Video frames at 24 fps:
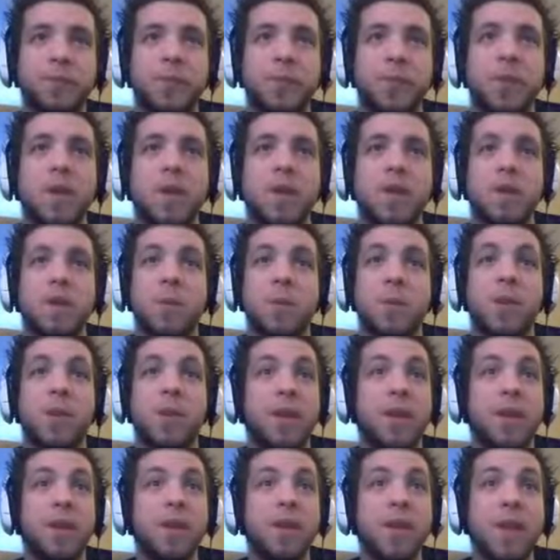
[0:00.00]
So I'm gonna leave
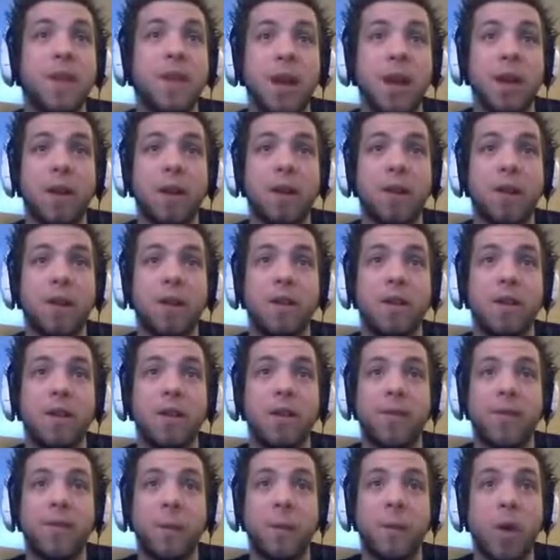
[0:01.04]
it there. If I
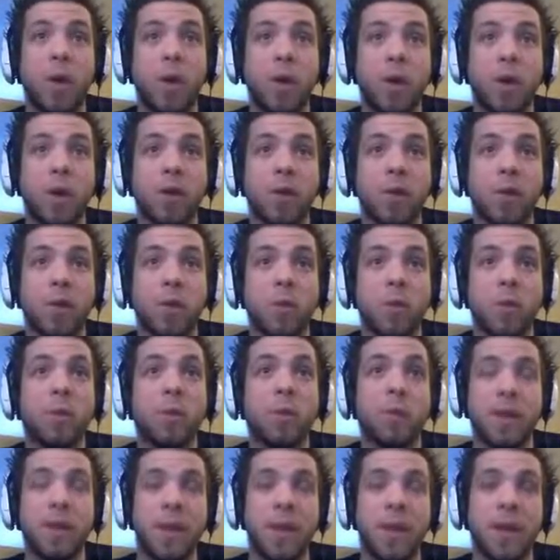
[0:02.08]
want, I'll go and pick it
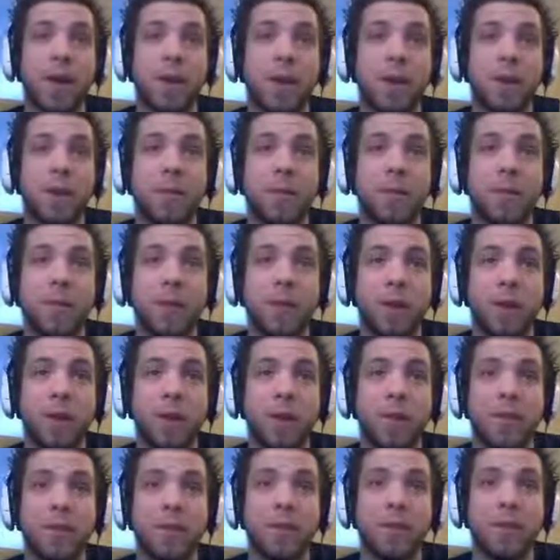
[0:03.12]
back up before I leave
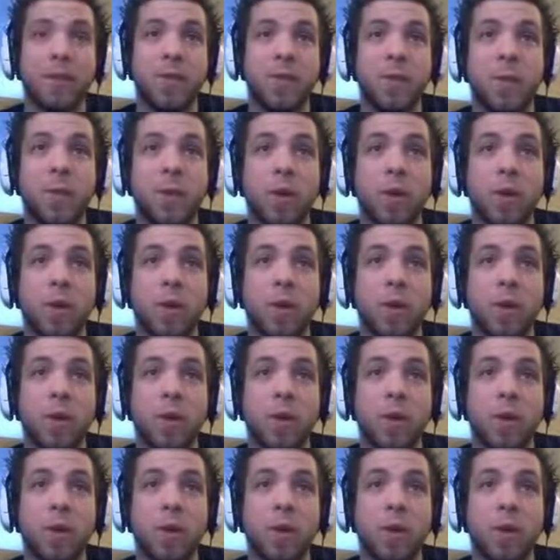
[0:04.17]
this floor.